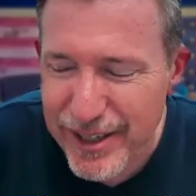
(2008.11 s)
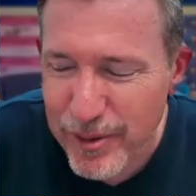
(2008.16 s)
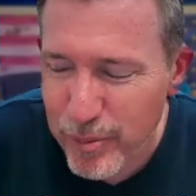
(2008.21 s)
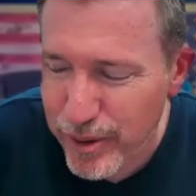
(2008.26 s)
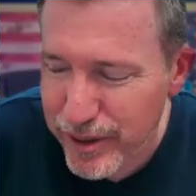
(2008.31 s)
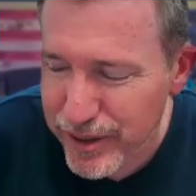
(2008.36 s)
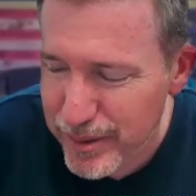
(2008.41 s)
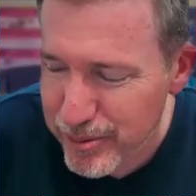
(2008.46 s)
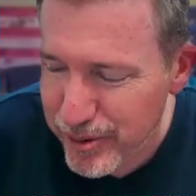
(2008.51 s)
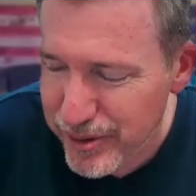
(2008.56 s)
And we're
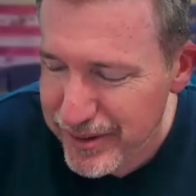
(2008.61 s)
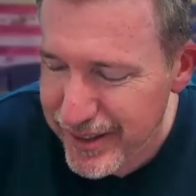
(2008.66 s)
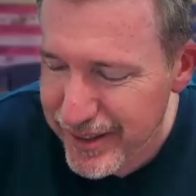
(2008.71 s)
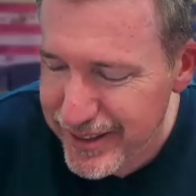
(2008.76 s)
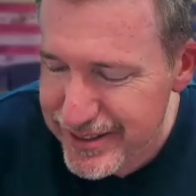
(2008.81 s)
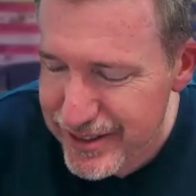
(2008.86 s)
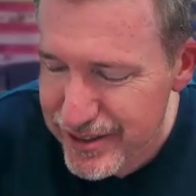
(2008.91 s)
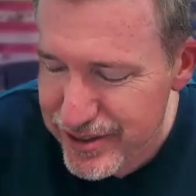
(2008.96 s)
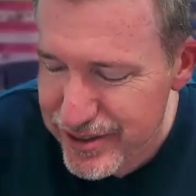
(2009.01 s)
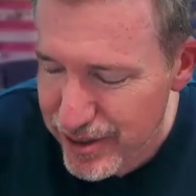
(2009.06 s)
going to put
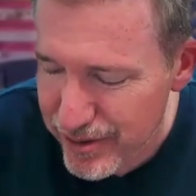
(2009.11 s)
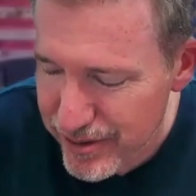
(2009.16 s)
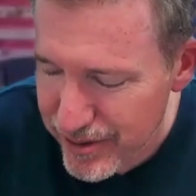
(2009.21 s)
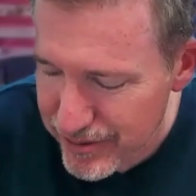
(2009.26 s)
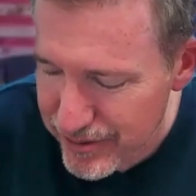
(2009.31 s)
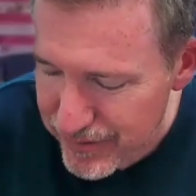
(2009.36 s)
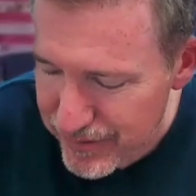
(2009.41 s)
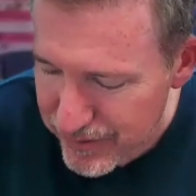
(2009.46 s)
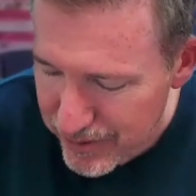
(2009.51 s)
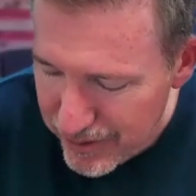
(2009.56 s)
links in the show
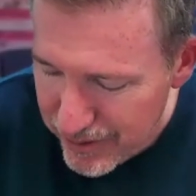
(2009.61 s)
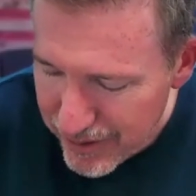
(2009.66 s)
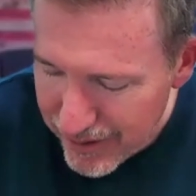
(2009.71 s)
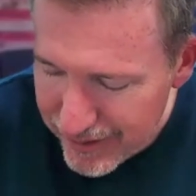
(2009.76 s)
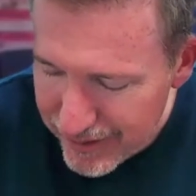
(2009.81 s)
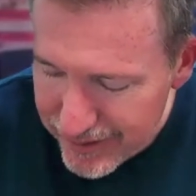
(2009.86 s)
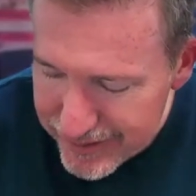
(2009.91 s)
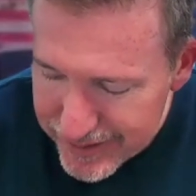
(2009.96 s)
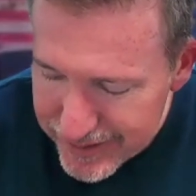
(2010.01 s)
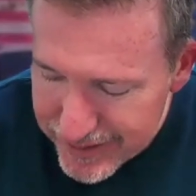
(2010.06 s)
notes for
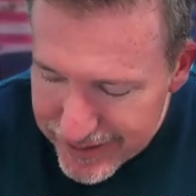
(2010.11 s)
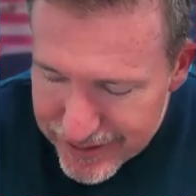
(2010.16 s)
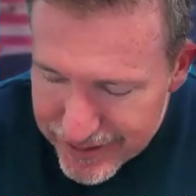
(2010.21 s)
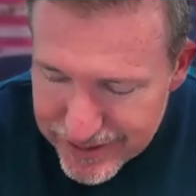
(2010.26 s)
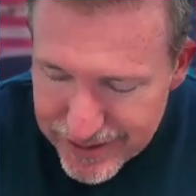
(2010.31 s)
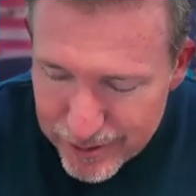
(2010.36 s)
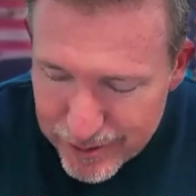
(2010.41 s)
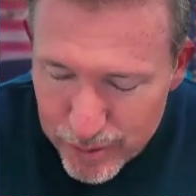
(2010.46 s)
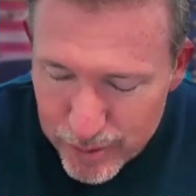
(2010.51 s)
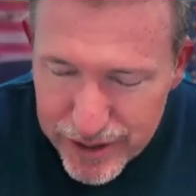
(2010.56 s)
all of
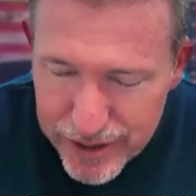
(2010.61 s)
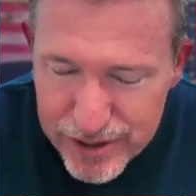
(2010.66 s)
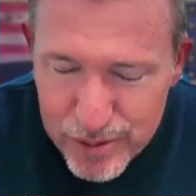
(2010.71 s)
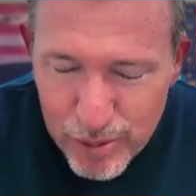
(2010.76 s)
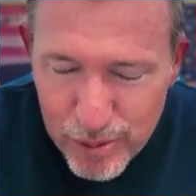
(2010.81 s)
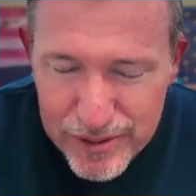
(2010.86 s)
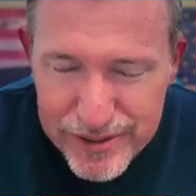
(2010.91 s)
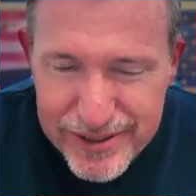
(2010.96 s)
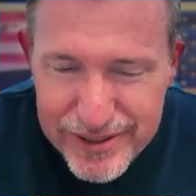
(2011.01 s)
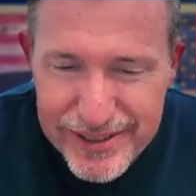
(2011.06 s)
Nia's
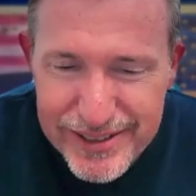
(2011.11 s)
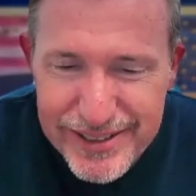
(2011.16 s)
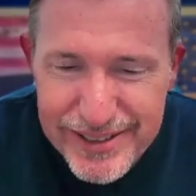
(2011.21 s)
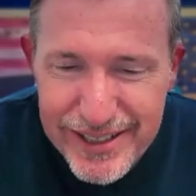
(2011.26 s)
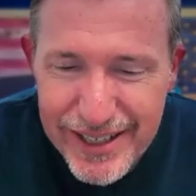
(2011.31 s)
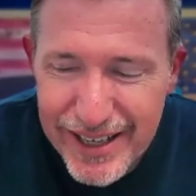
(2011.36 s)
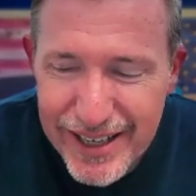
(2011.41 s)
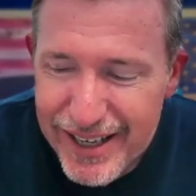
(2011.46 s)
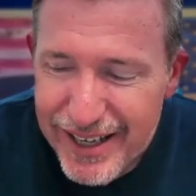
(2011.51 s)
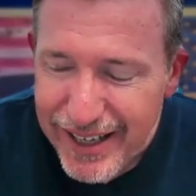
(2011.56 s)
resources.
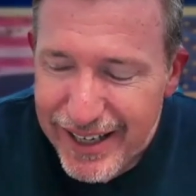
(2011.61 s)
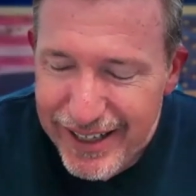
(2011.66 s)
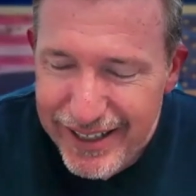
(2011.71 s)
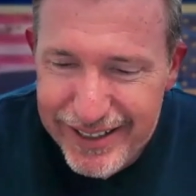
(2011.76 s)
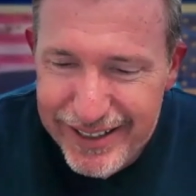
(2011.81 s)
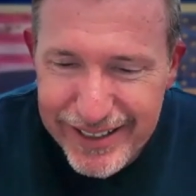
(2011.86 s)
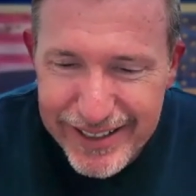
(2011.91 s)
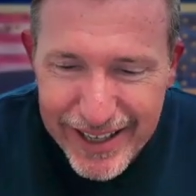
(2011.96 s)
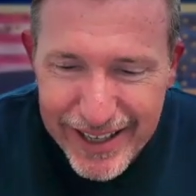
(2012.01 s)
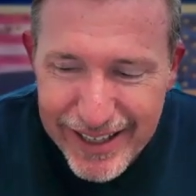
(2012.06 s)
And
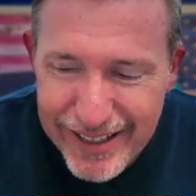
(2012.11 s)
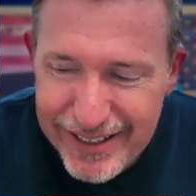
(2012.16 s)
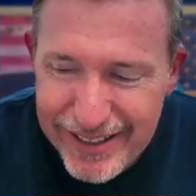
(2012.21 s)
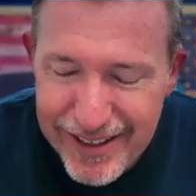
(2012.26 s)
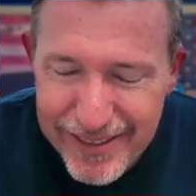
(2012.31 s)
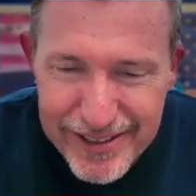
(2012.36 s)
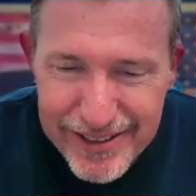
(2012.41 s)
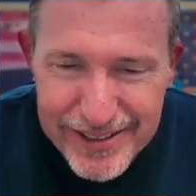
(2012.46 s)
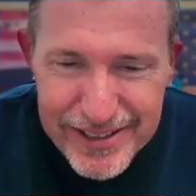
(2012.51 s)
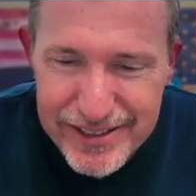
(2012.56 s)
again,
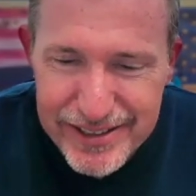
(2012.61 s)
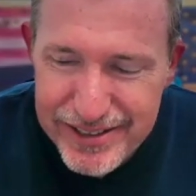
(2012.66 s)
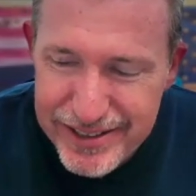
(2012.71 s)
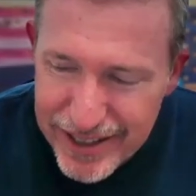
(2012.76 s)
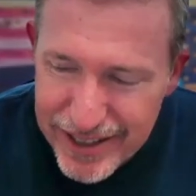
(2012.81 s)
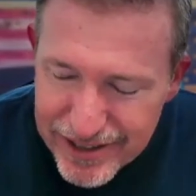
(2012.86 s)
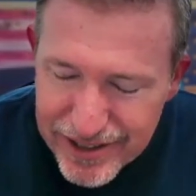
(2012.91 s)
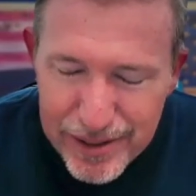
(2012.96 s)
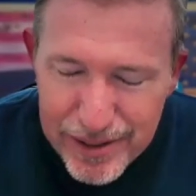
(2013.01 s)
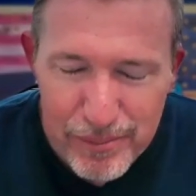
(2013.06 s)
this is
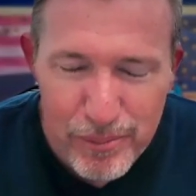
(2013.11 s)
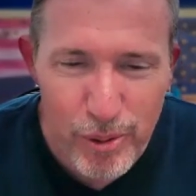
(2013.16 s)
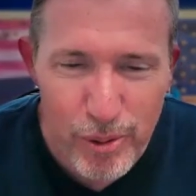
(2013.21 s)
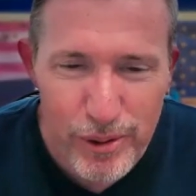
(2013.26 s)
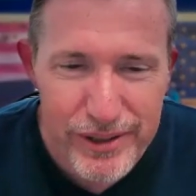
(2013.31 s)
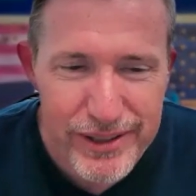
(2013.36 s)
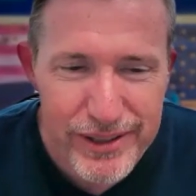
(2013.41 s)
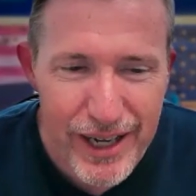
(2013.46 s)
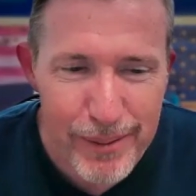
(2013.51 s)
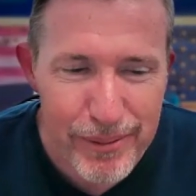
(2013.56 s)
such an
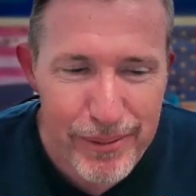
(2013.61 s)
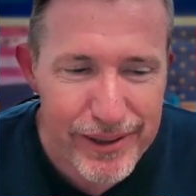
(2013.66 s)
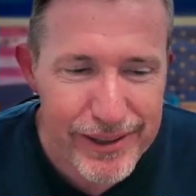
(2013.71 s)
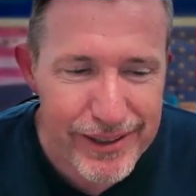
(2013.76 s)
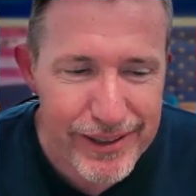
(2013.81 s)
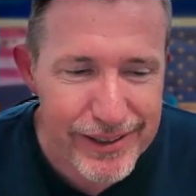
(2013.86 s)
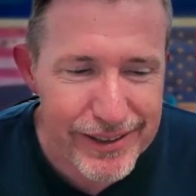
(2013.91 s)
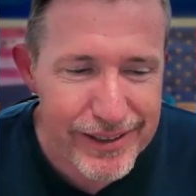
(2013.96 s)
important topic.